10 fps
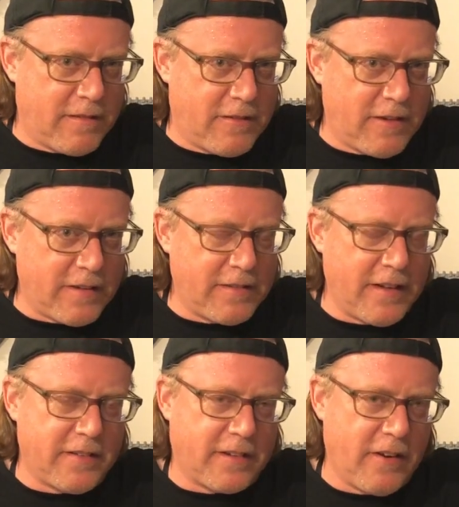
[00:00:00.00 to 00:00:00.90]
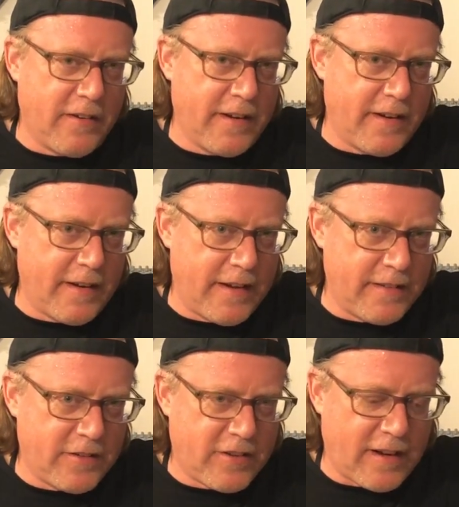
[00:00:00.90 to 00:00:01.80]
just taste the coconut and
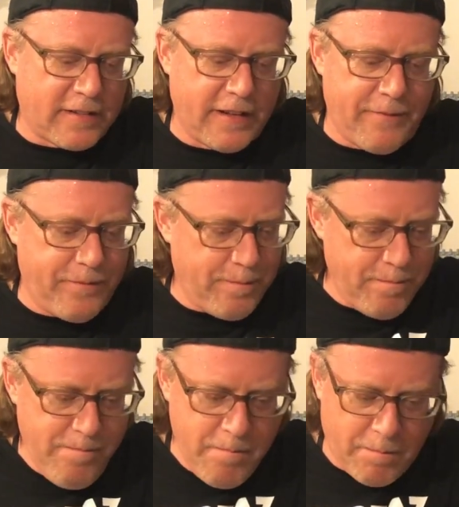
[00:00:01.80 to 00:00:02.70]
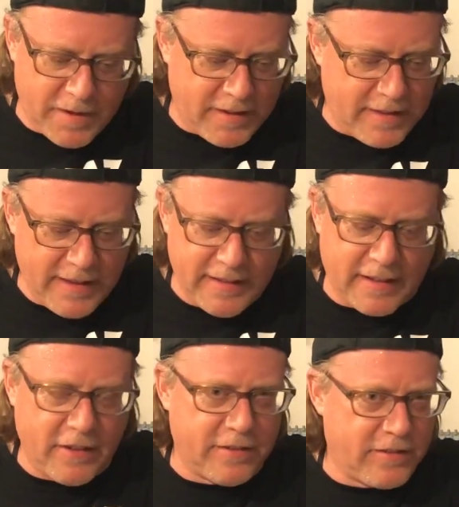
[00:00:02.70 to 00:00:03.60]
the chocolate, but the thing that
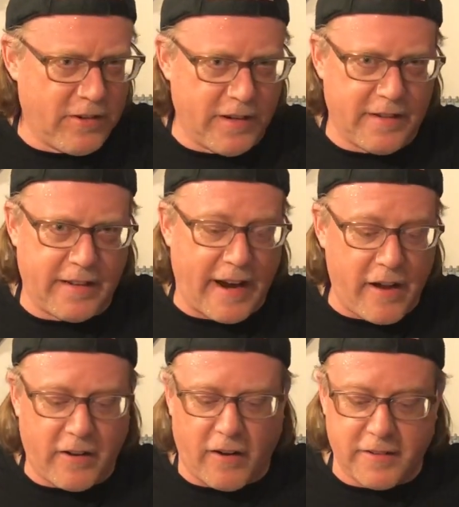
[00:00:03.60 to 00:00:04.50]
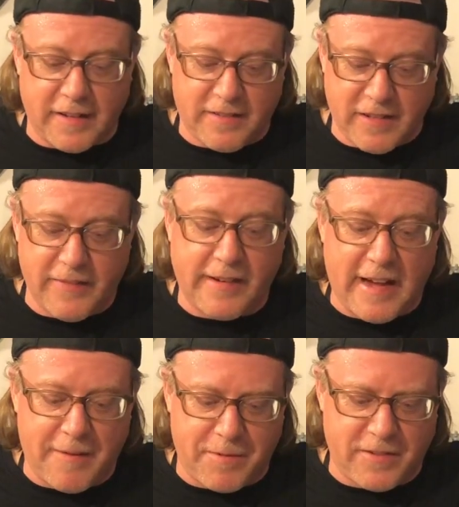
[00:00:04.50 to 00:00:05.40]
goes through it is that alcohol. It's that
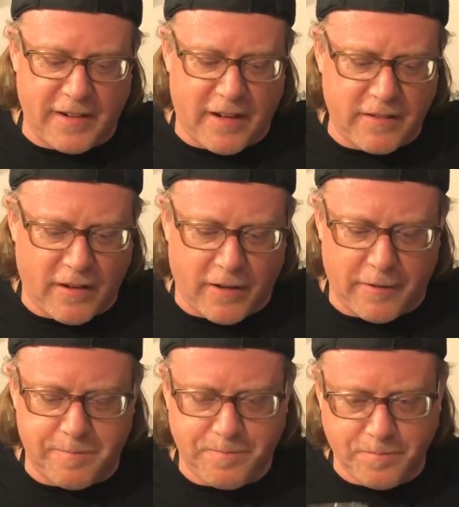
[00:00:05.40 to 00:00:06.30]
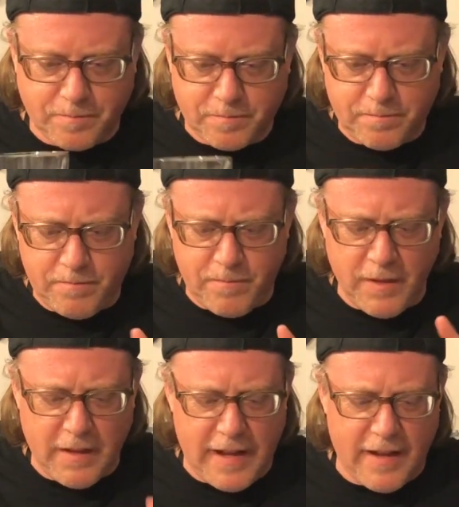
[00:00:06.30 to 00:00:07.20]
7.5% alcohol.
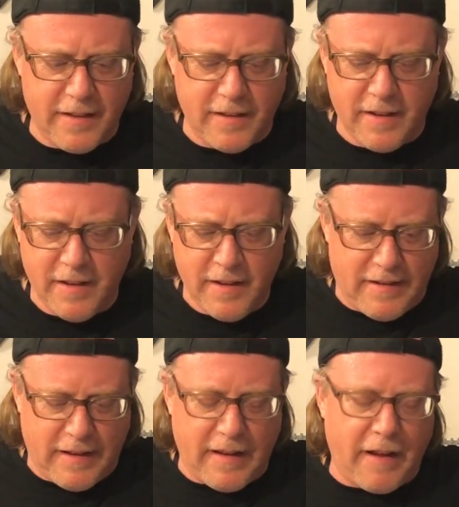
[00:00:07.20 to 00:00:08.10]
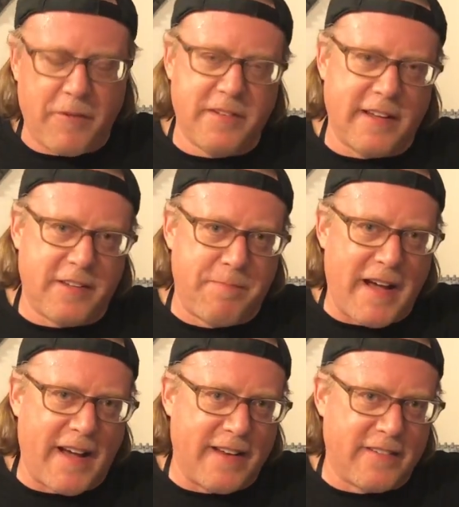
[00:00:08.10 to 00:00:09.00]
And I wouldn't say it's
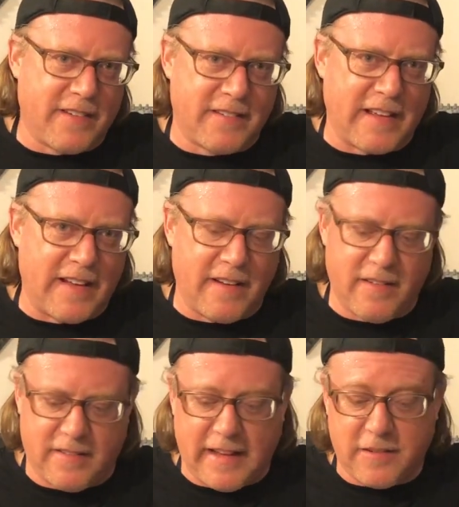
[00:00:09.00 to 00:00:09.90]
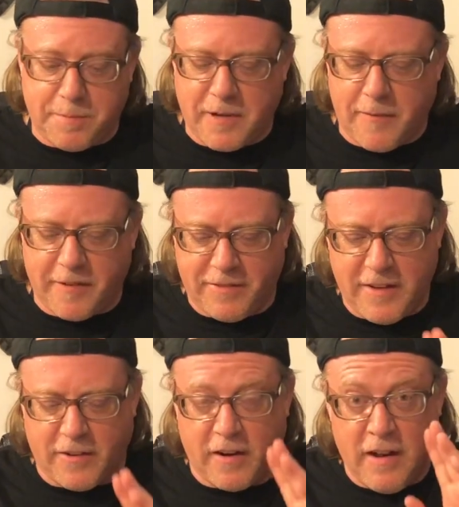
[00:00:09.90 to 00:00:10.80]
bad, it's just that's the predominant
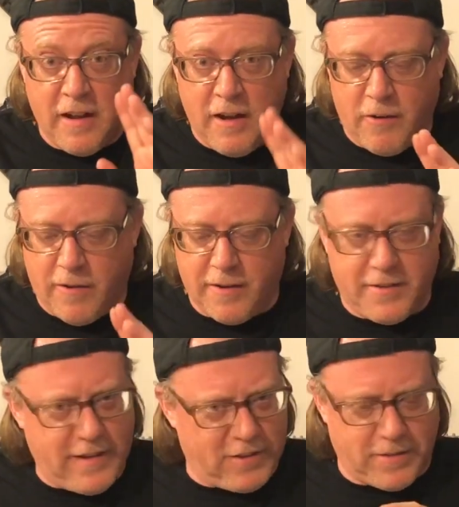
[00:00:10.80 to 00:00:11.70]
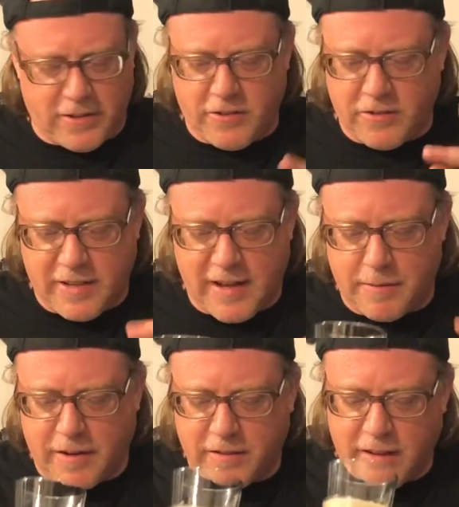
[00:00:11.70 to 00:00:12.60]
flavor. Whereas this, which I just had,
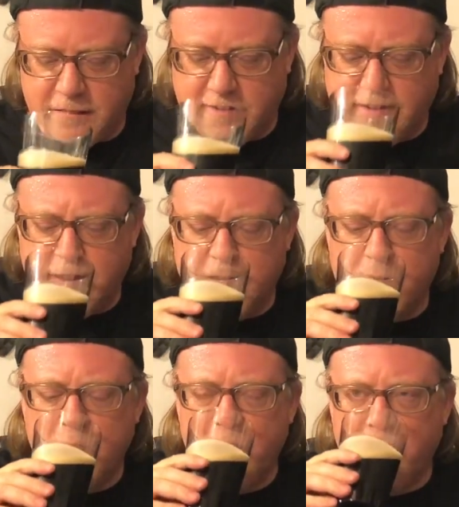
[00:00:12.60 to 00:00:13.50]
but I'll taste it again.